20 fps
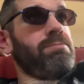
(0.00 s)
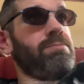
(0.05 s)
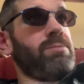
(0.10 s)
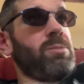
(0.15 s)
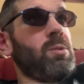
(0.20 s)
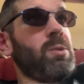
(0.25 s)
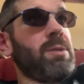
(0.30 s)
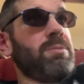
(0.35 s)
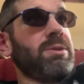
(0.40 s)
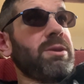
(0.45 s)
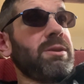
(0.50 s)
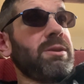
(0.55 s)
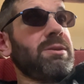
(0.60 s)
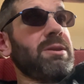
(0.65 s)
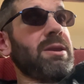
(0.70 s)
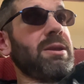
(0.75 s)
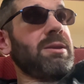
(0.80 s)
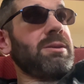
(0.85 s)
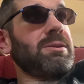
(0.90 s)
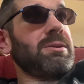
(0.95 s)
website
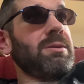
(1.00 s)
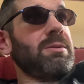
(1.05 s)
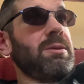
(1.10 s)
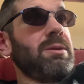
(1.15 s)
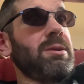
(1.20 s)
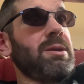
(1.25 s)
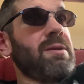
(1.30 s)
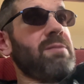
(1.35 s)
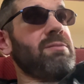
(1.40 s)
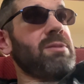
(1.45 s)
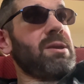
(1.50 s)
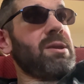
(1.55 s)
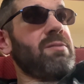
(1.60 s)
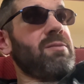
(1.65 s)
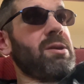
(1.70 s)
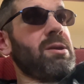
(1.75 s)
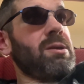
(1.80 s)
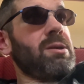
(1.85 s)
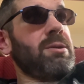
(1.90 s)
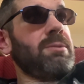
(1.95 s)
says that you have to have
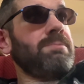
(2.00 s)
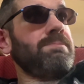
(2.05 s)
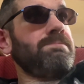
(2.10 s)
a...